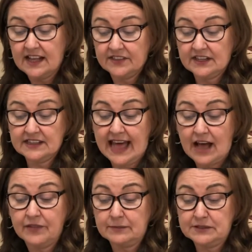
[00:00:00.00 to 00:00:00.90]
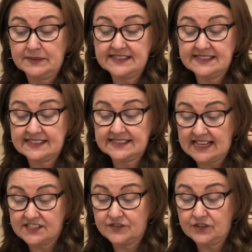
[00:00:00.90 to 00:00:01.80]
that allow them to be
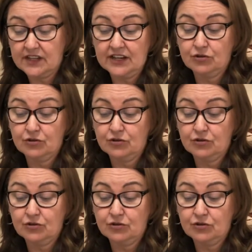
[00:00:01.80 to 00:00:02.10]
successful and